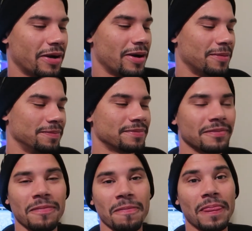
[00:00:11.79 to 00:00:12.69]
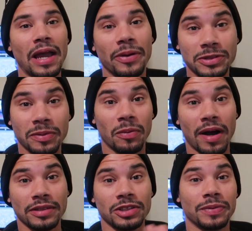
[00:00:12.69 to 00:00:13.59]
Um, I know it's been a
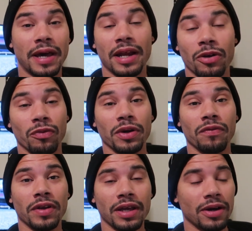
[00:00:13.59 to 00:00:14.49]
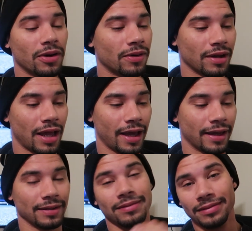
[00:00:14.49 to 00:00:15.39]
while since we had a real video,
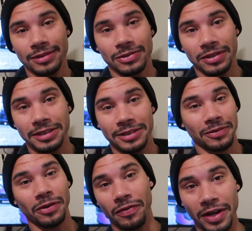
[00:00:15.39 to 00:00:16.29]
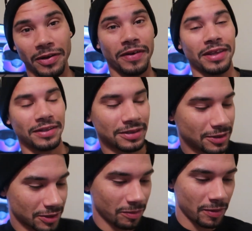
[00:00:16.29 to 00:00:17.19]
and this really isn't a real video either. It's
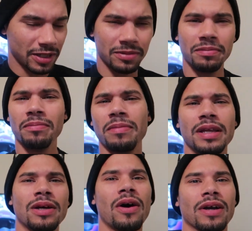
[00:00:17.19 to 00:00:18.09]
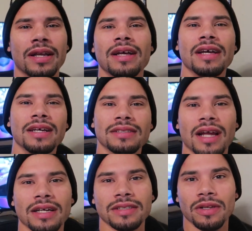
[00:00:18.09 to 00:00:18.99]
just me, me talking. Does
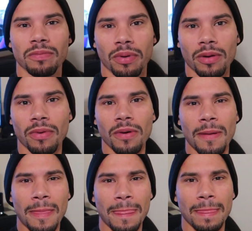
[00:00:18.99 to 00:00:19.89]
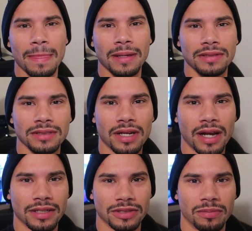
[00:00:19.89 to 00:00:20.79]
that actually look purple? It's not
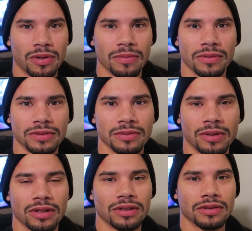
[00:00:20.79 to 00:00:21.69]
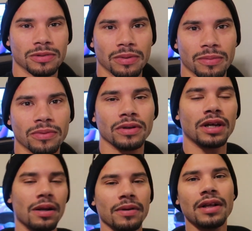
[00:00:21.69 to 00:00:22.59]
actually purple. It's weird it looks purple on
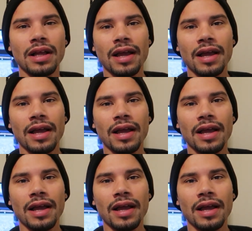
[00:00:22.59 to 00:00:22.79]
camera.